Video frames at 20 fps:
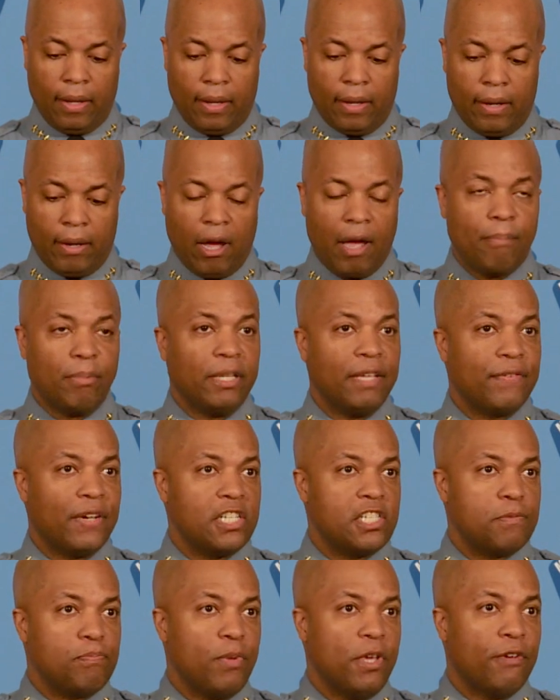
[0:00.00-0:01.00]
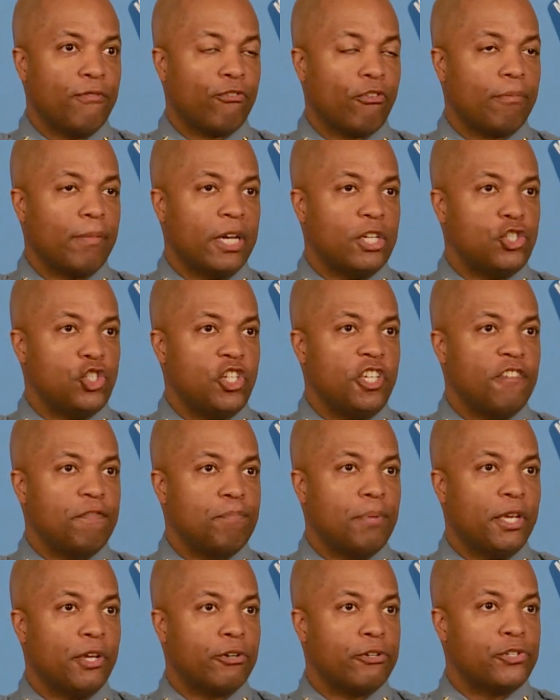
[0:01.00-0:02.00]
Now, I believe I speak for my chief
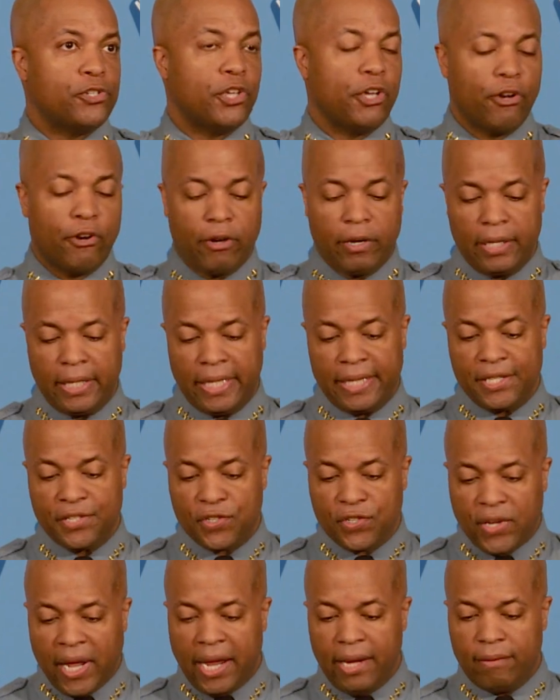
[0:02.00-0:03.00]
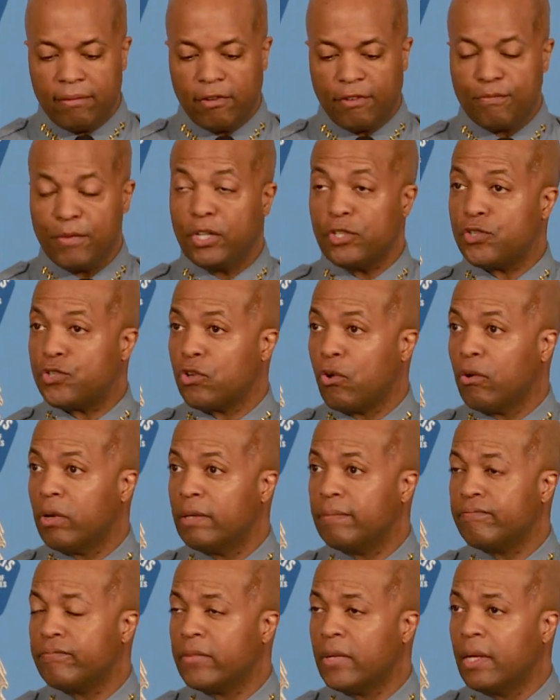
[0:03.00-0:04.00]
peers here in the state of
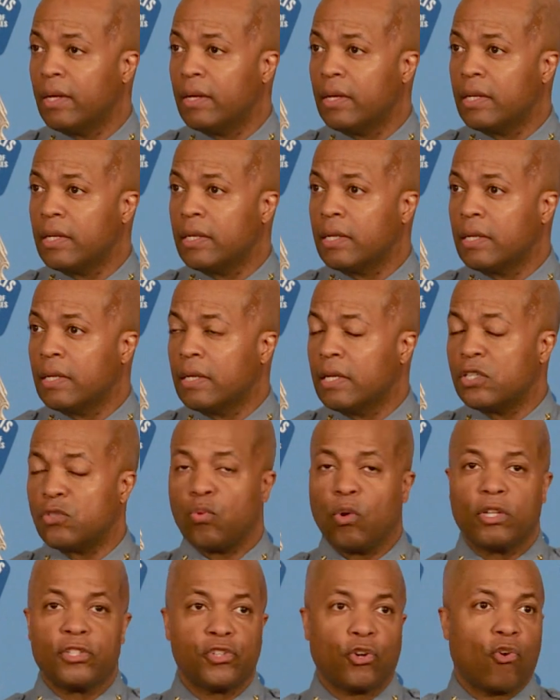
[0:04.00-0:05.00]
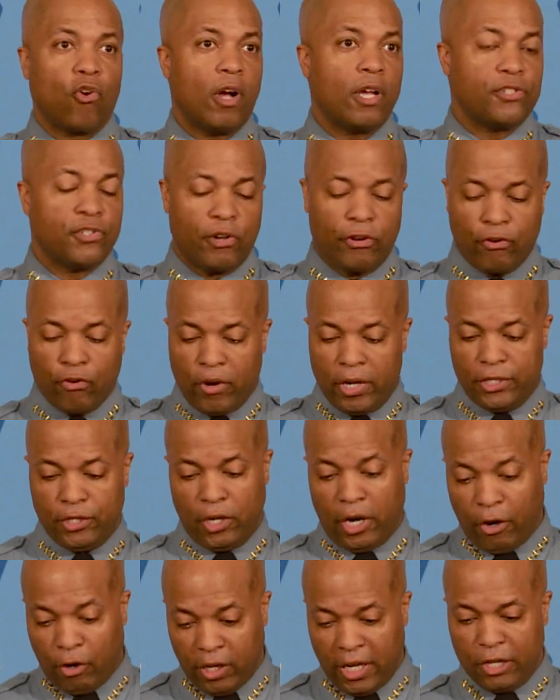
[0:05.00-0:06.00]
Minnesota, as well as across our
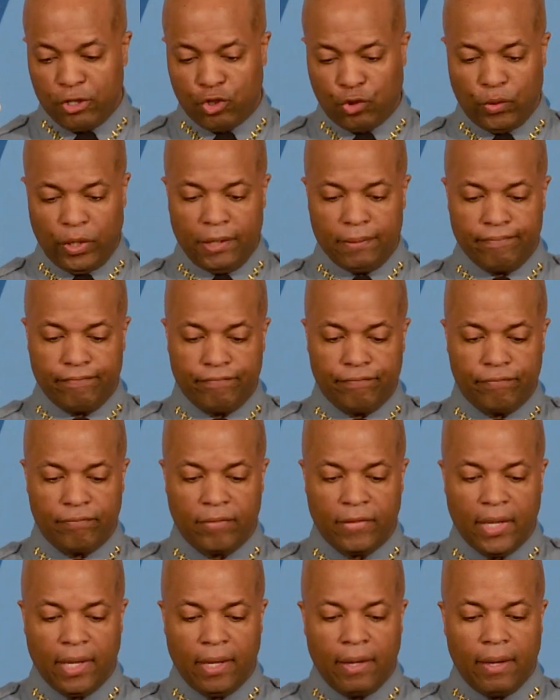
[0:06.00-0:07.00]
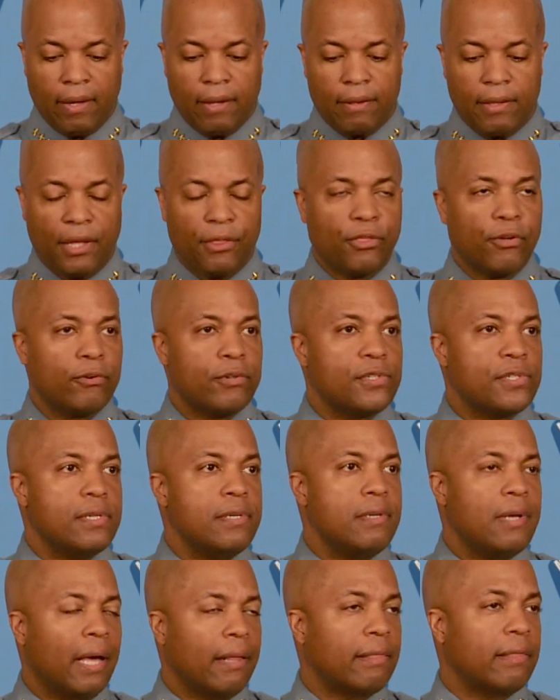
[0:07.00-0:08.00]
country, that there is
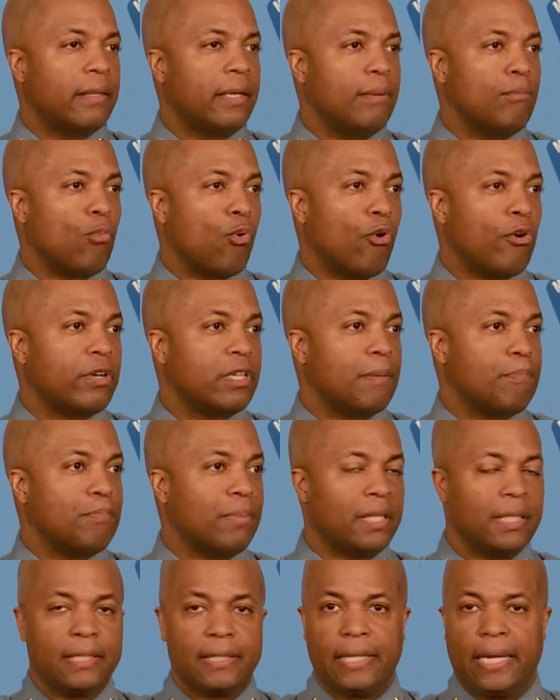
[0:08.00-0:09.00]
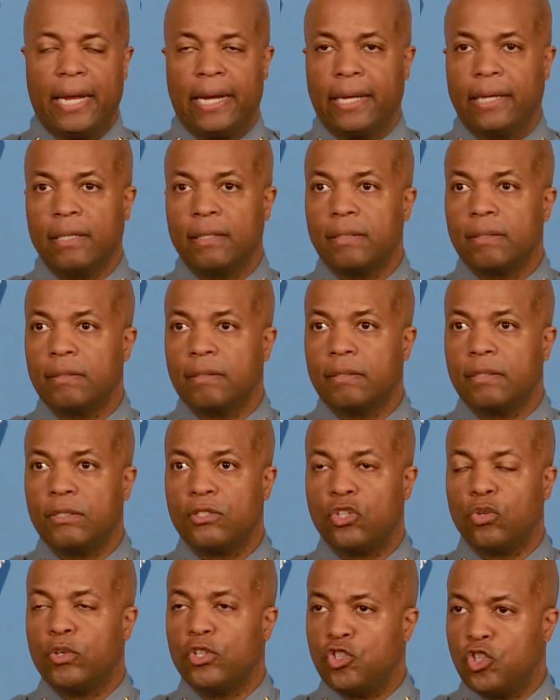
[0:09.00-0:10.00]
nothing more debilitating
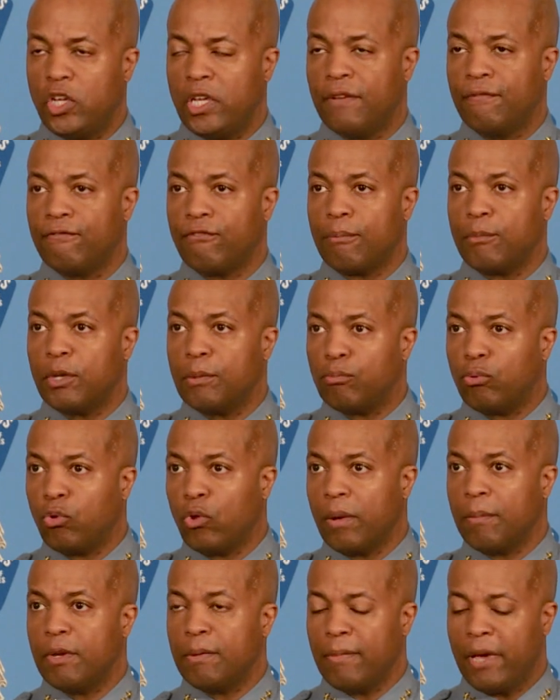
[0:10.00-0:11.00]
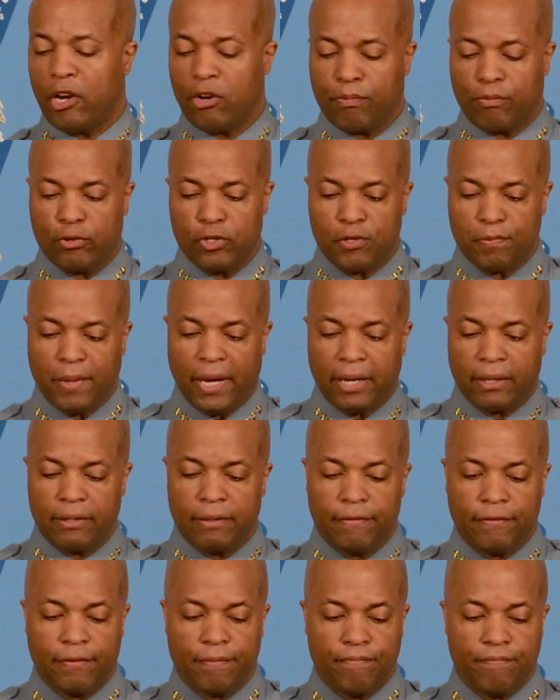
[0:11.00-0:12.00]
to a chief from an employment matter
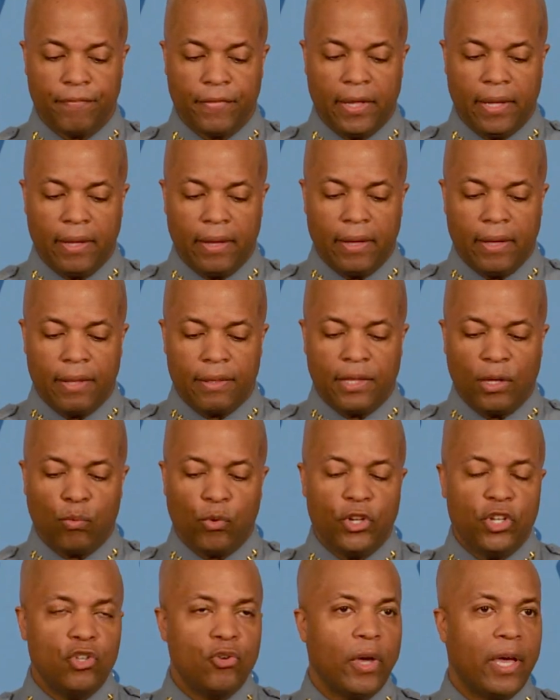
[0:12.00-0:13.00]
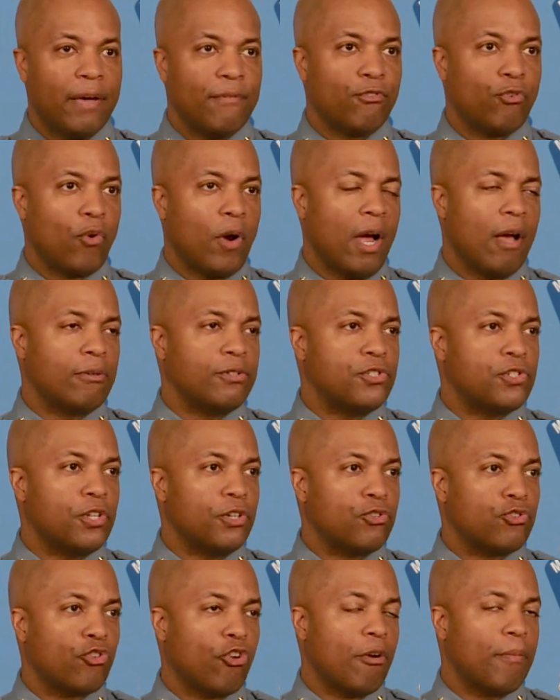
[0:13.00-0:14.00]
perspective than when you have grounds to
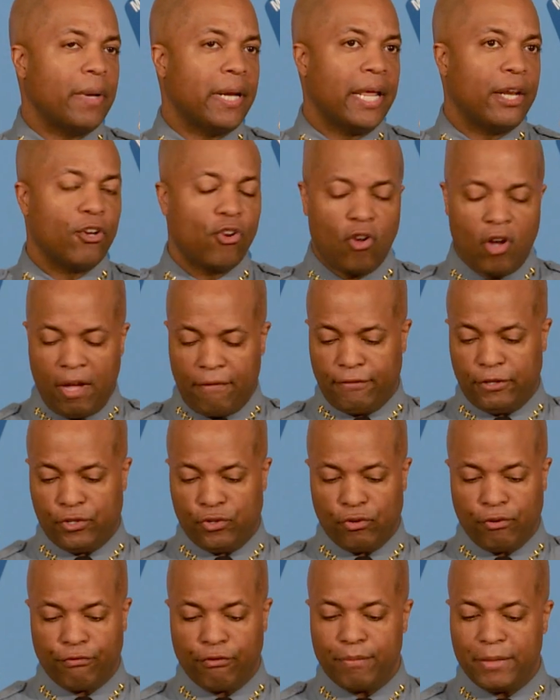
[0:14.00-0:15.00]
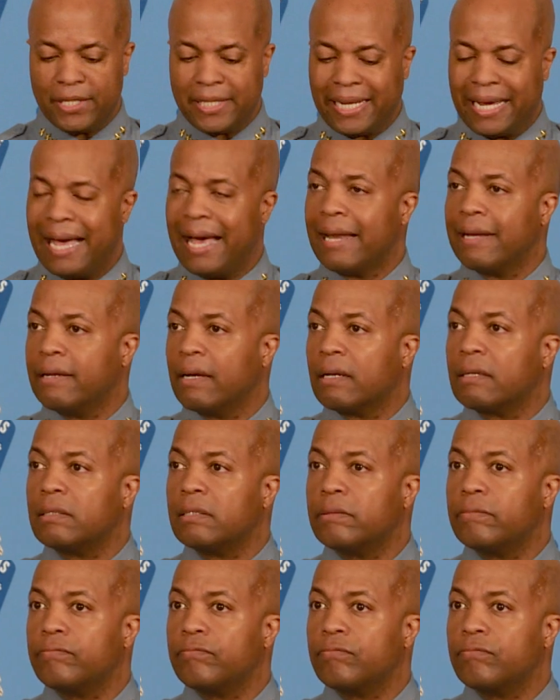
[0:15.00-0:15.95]
terminate an officer for misconduct